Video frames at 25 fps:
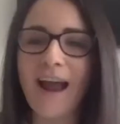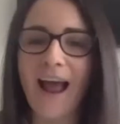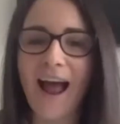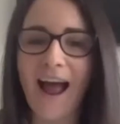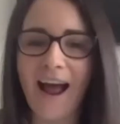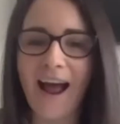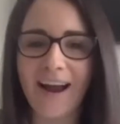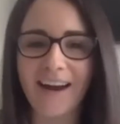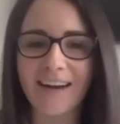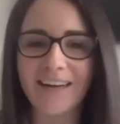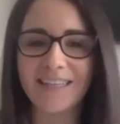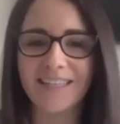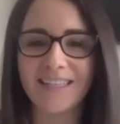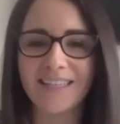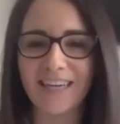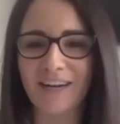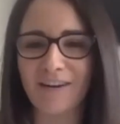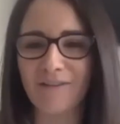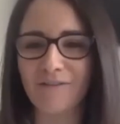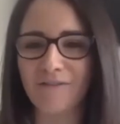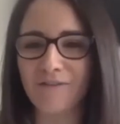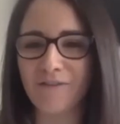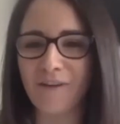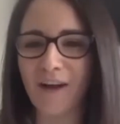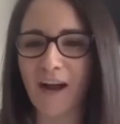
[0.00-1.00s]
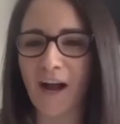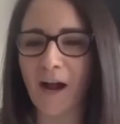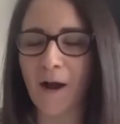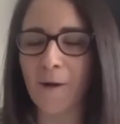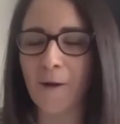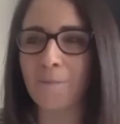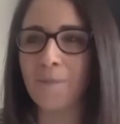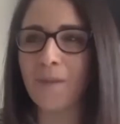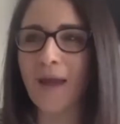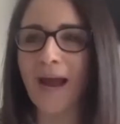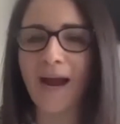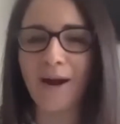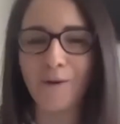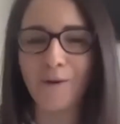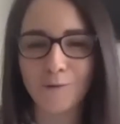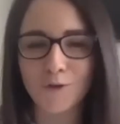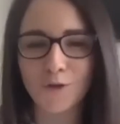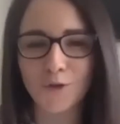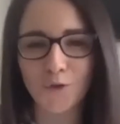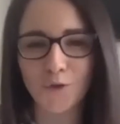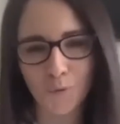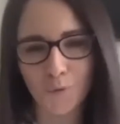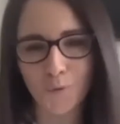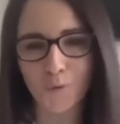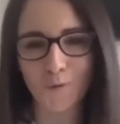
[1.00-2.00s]
active
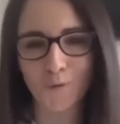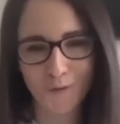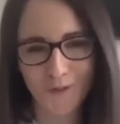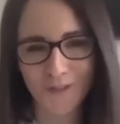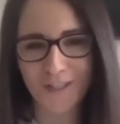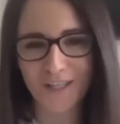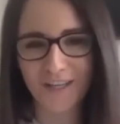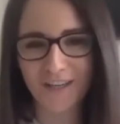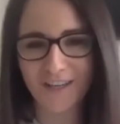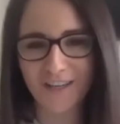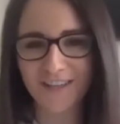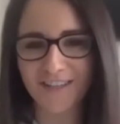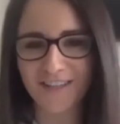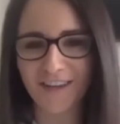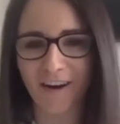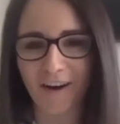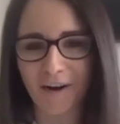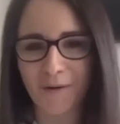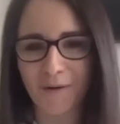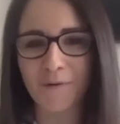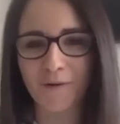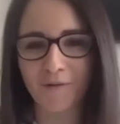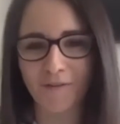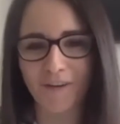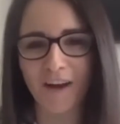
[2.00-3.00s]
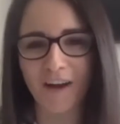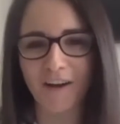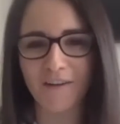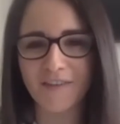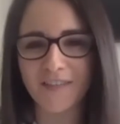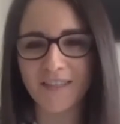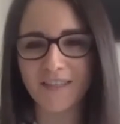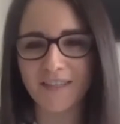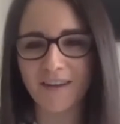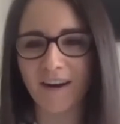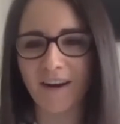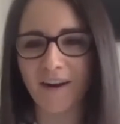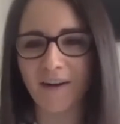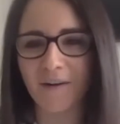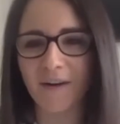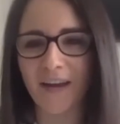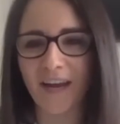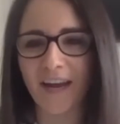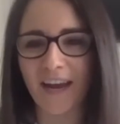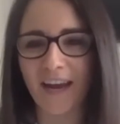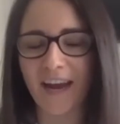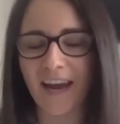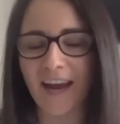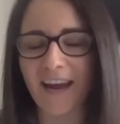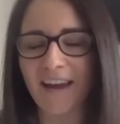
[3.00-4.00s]
outdoors type of lifestyle
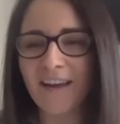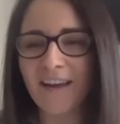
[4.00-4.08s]
here.